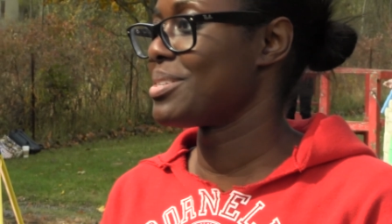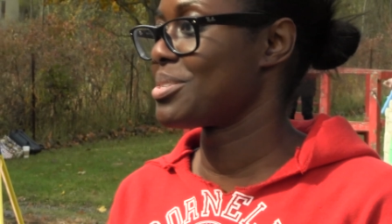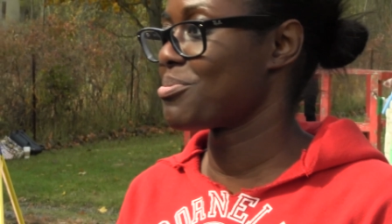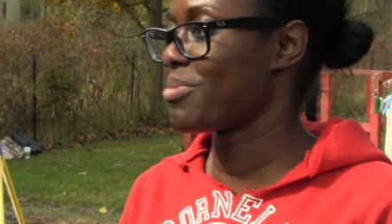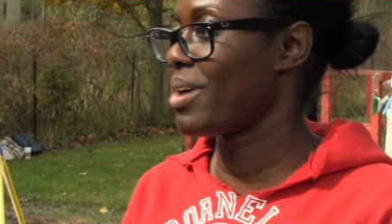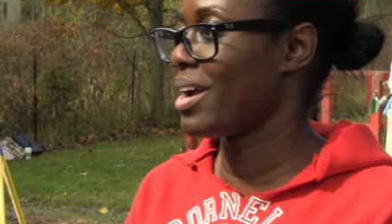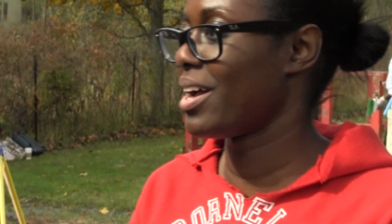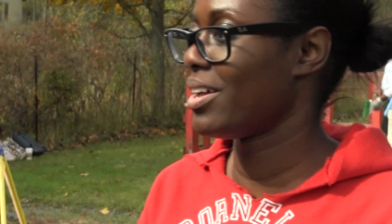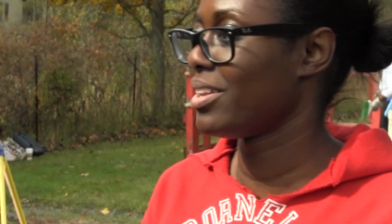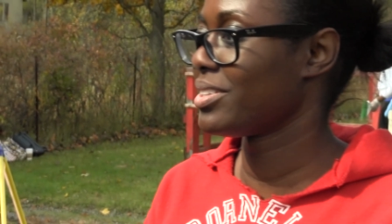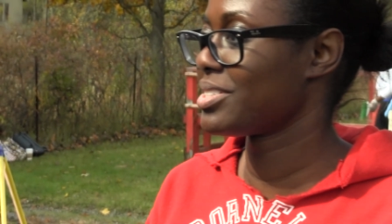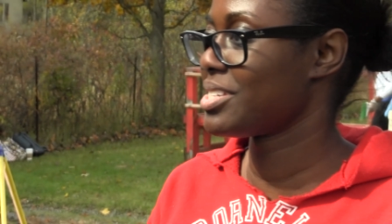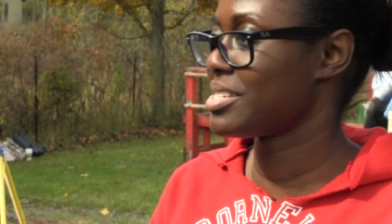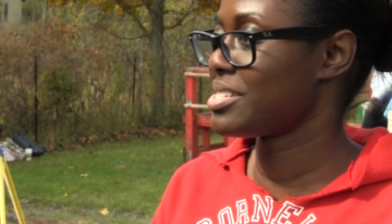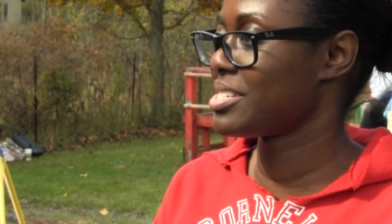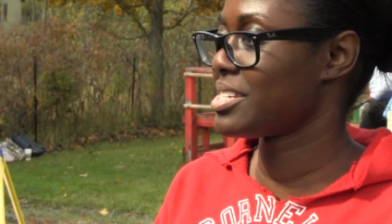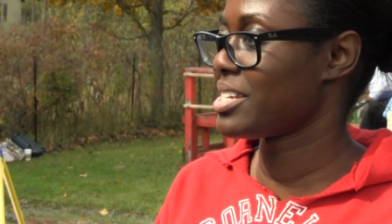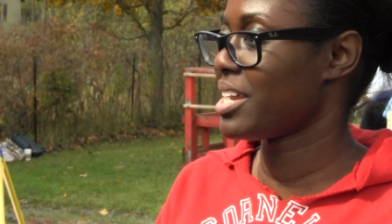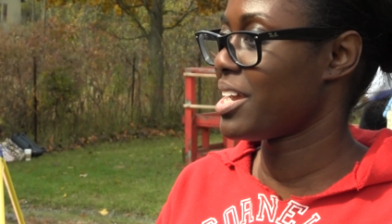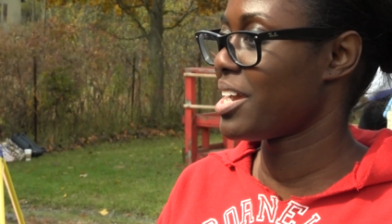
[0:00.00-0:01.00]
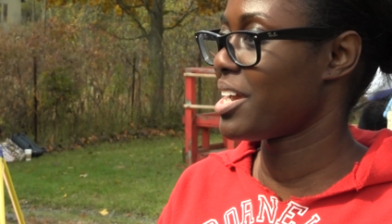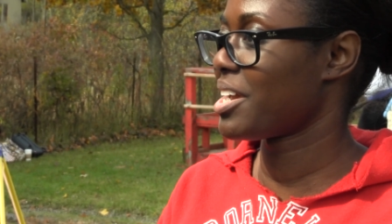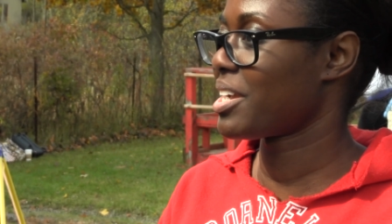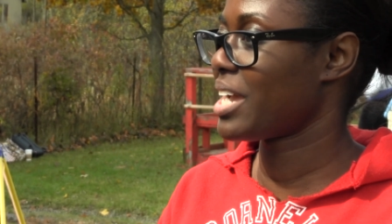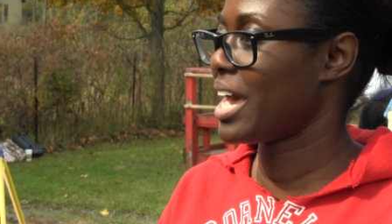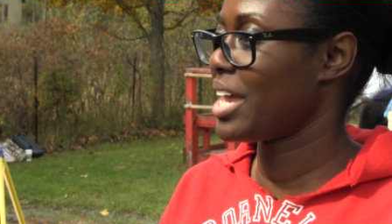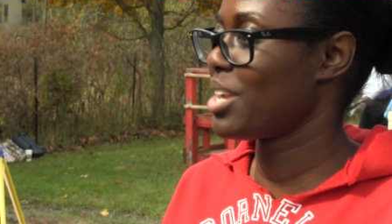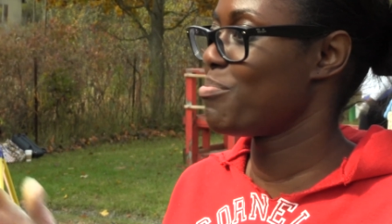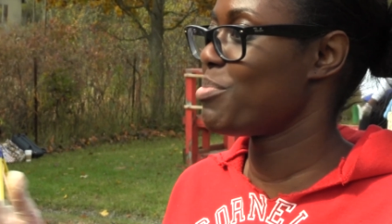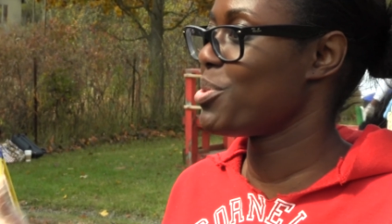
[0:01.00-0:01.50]
as well, just to uh,
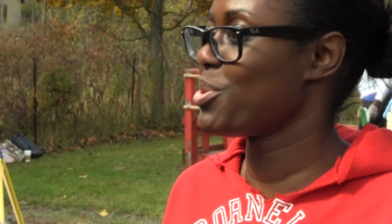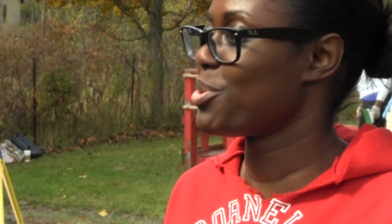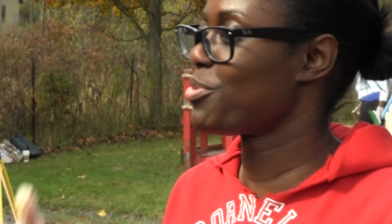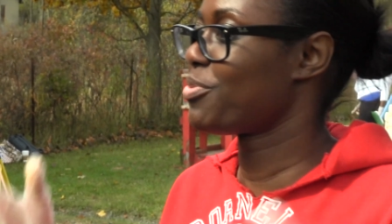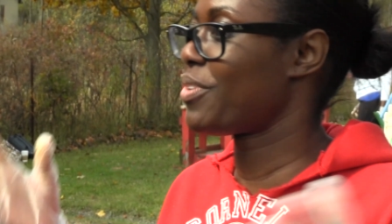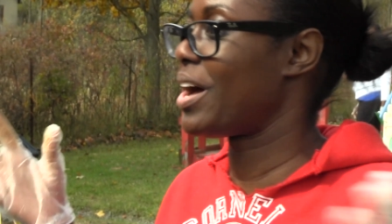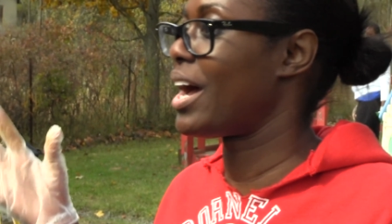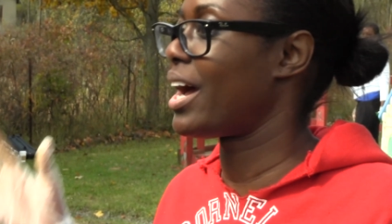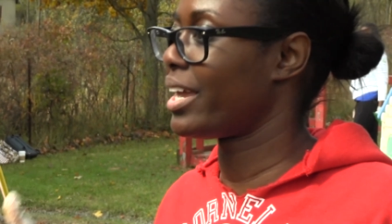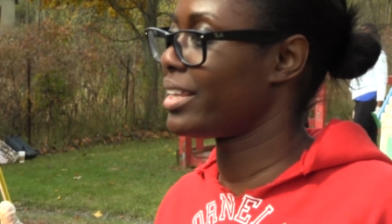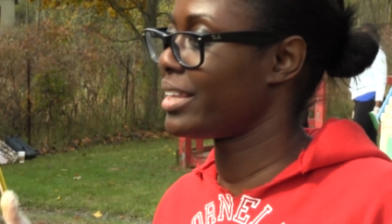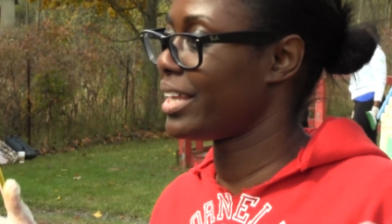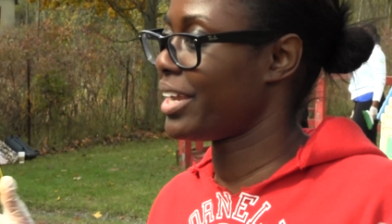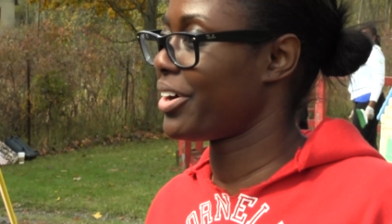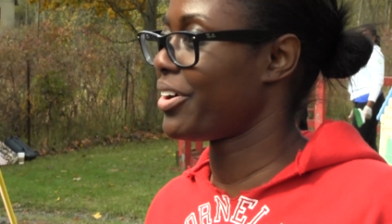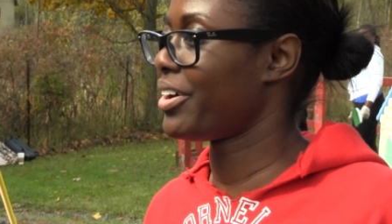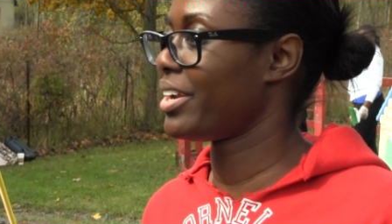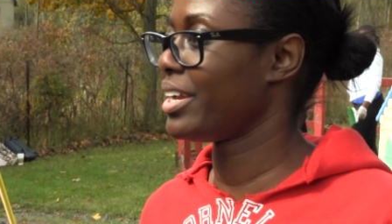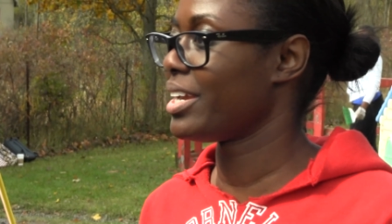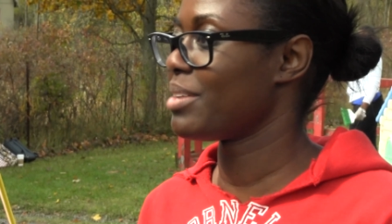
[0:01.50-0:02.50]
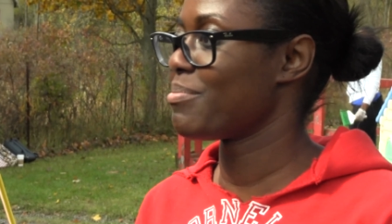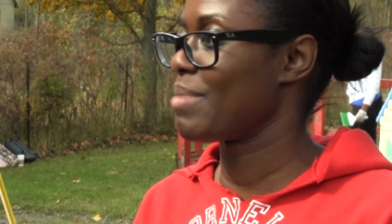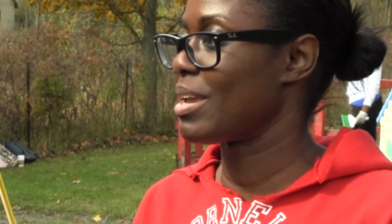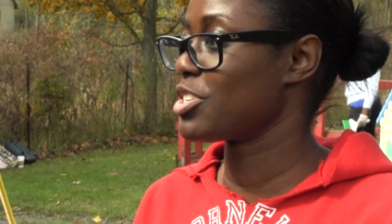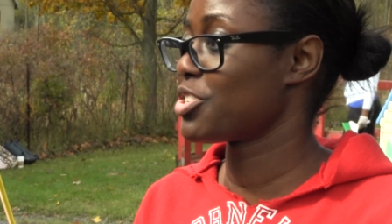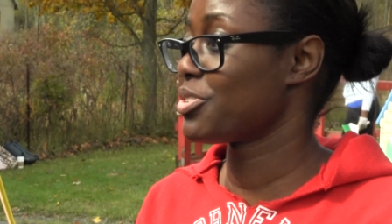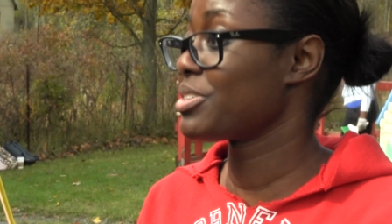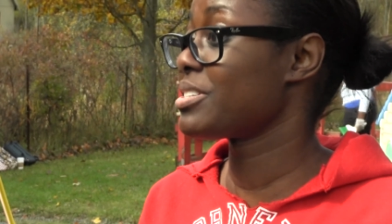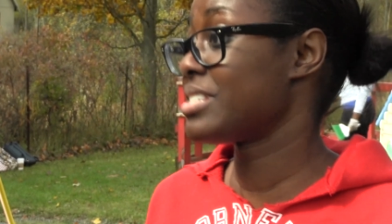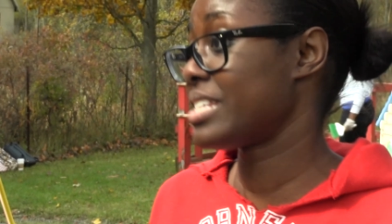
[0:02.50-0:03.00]
kind of beautify the area and
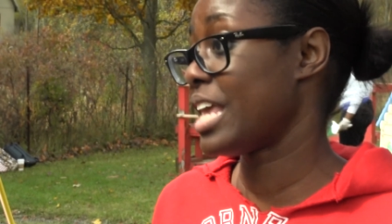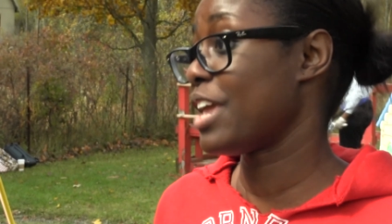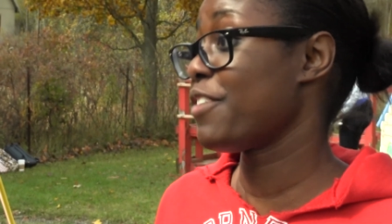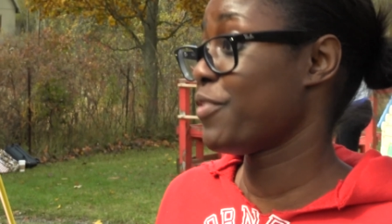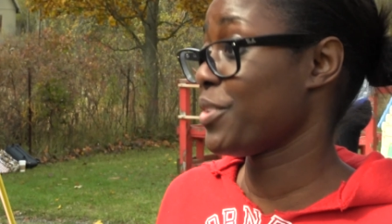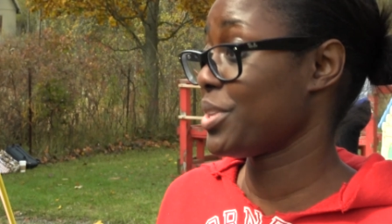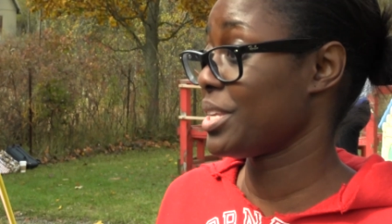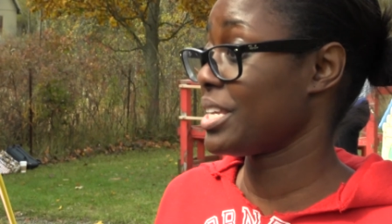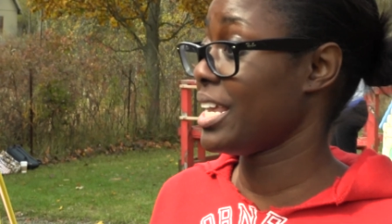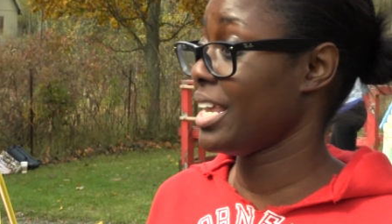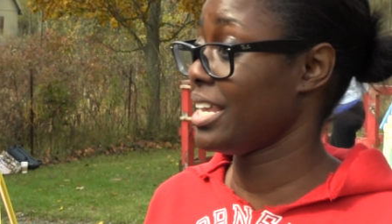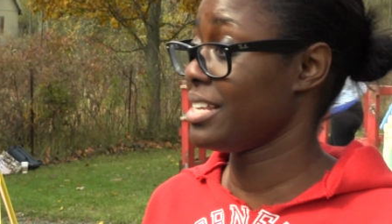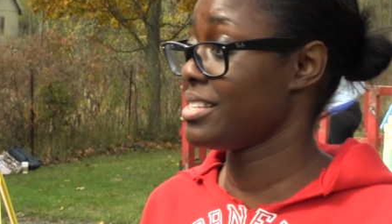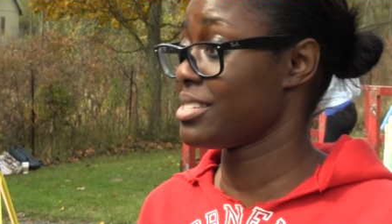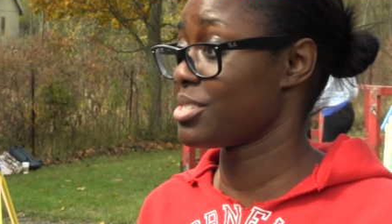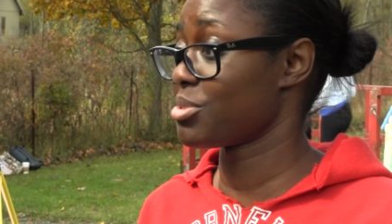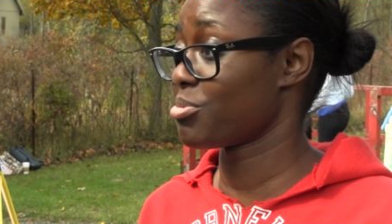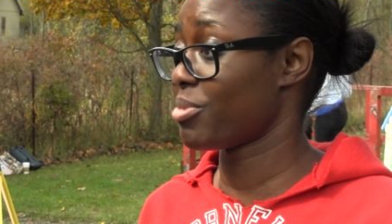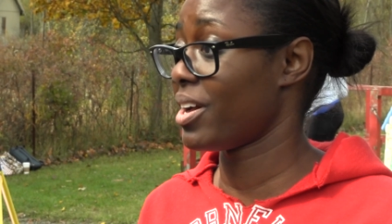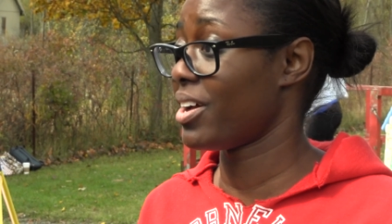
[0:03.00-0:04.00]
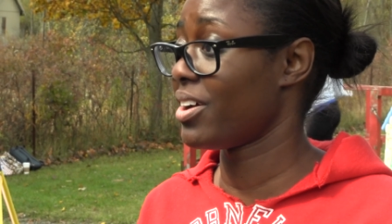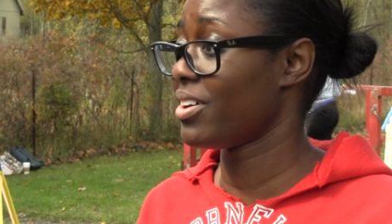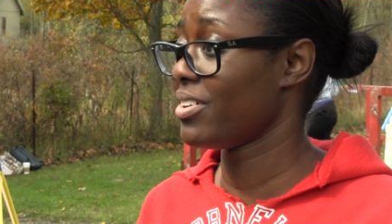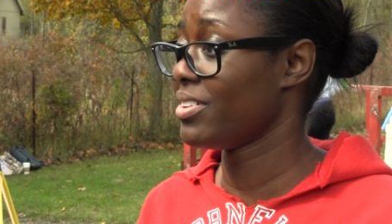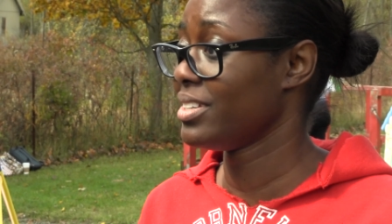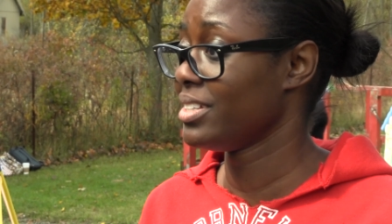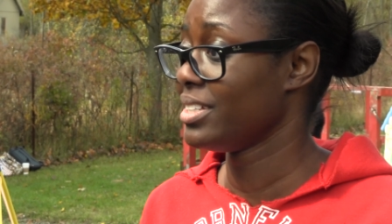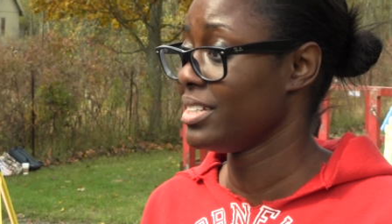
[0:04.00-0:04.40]
make sure it's safe for the kids as well.